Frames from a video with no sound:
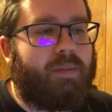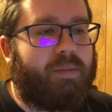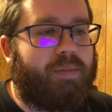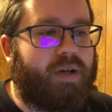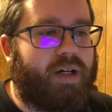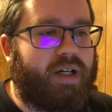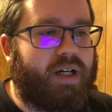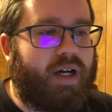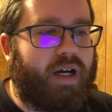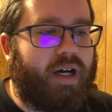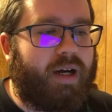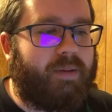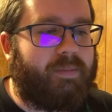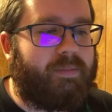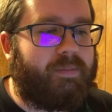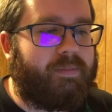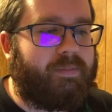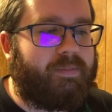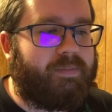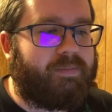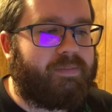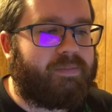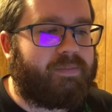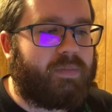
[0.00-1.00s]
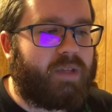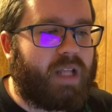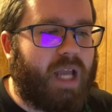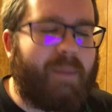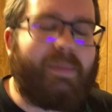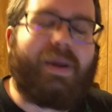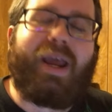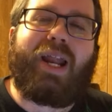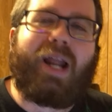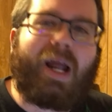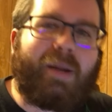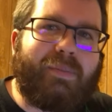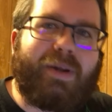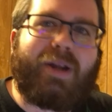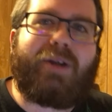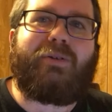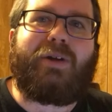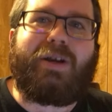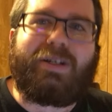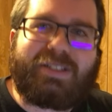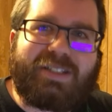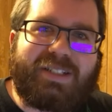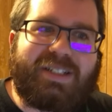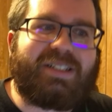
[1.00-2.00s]
But um, I'm, I'm
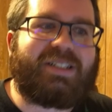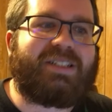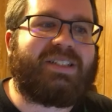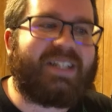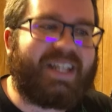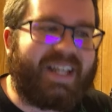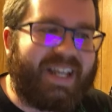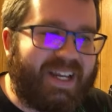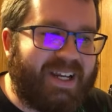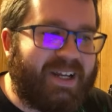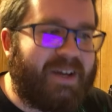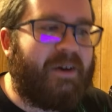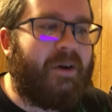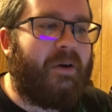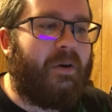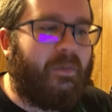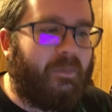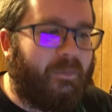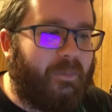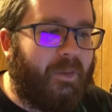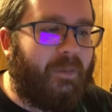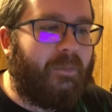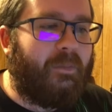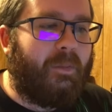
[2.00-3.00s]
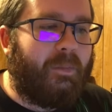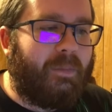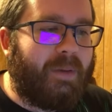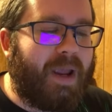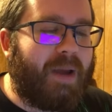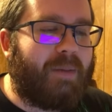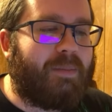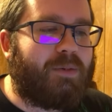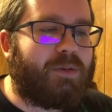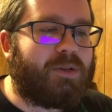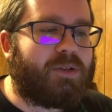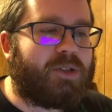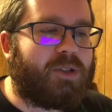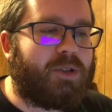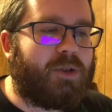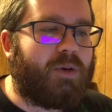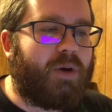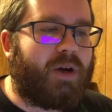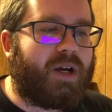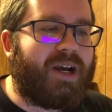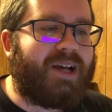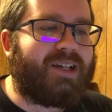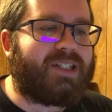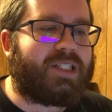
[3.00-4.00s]
interested to see what we'll be able
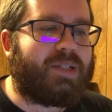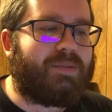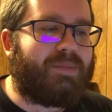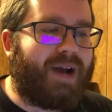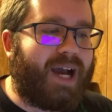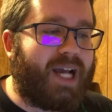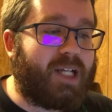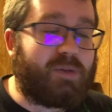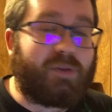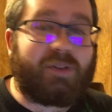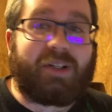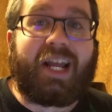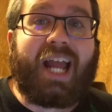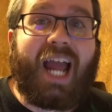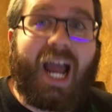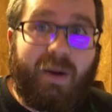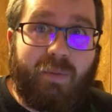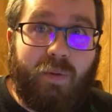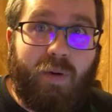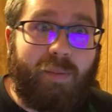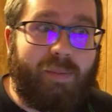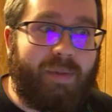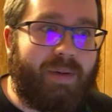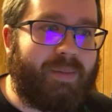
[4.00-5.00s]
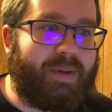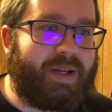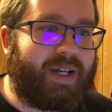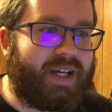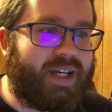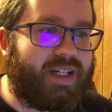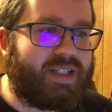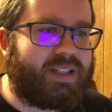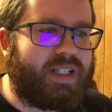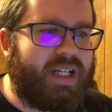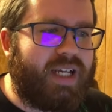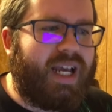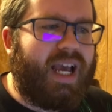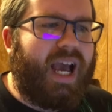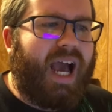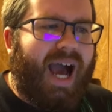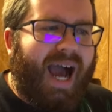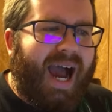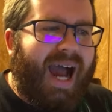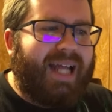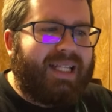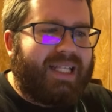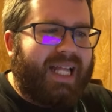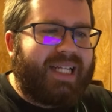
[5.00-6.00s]
to customize with Catwoman because
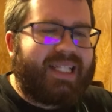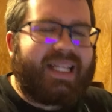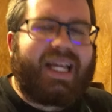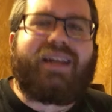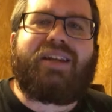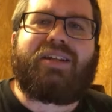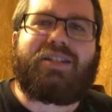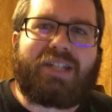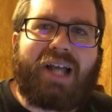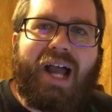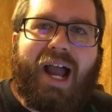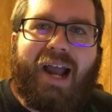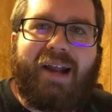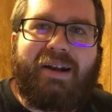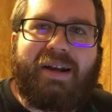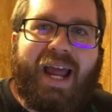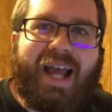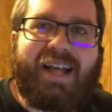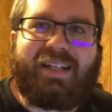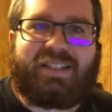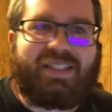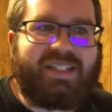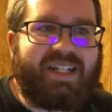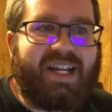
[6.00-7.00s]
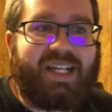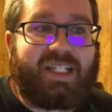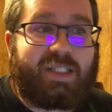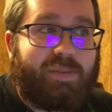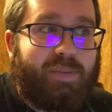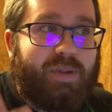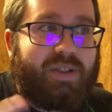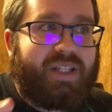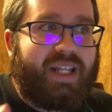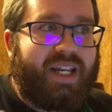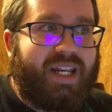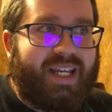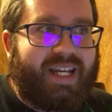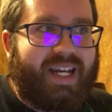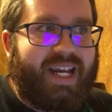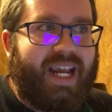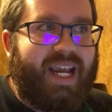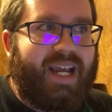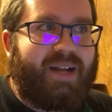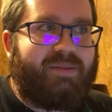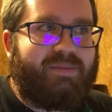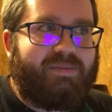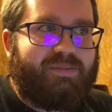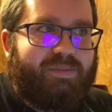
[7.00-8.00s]
I like that design as it is. But then
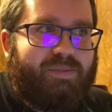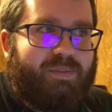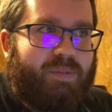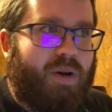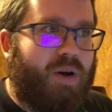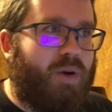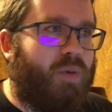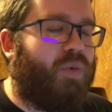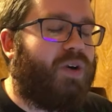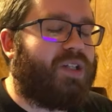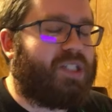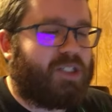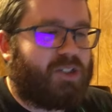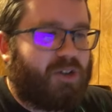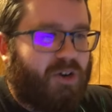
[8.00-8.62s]
again, once I